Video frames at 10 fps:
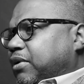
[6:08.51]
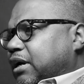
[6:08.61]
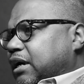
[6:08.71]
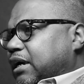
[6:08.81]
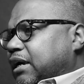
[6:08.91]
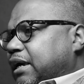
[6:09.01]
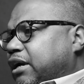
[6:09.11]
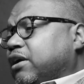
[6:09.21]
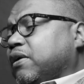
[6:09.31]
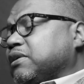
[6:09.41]
uh,
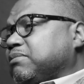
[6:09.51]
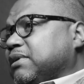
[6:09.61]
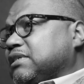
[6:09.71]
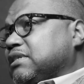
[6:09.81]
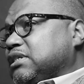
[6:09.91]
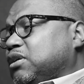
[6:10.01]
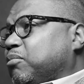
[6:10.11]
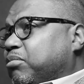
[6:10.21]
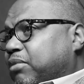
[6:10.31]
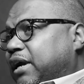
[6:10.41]
encourage businesses to
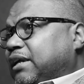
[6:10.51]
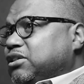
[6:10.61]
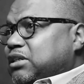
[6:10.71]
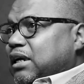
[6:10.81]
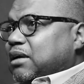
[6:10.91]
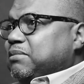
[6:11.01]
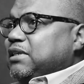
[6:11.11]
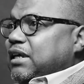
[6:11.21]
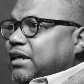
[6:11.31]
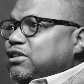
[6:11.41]
bring
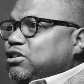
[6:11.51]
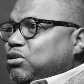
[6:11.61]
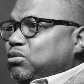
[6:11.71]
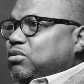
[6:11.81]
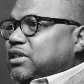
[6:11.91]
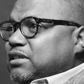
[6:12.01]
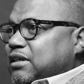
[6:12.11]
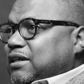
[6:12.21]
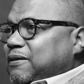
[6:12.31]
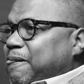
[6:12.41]
jobs into the
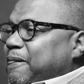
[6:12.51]
city